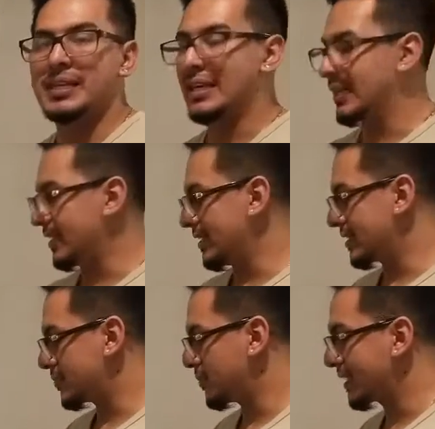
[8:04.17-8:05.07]
is
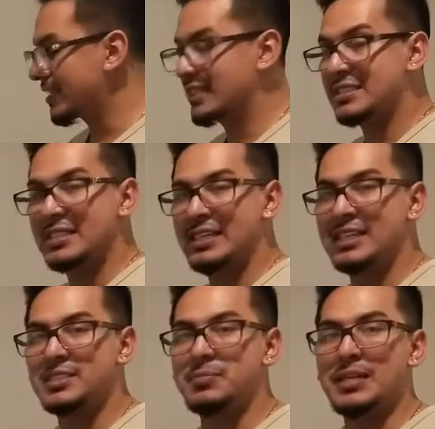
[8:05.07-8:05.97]
because
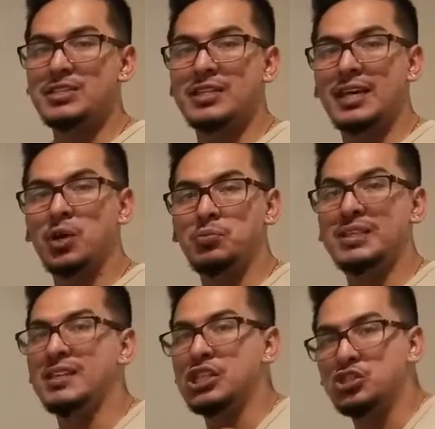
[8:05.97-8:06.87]
it's meant to help the
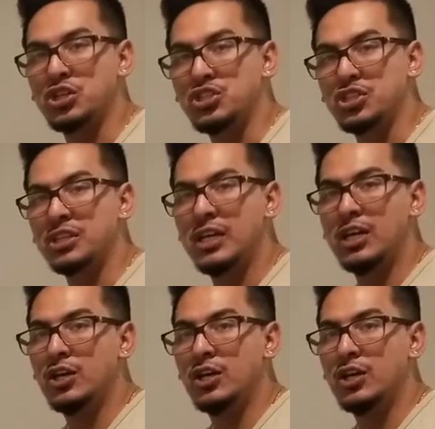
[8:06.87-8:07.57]
electrician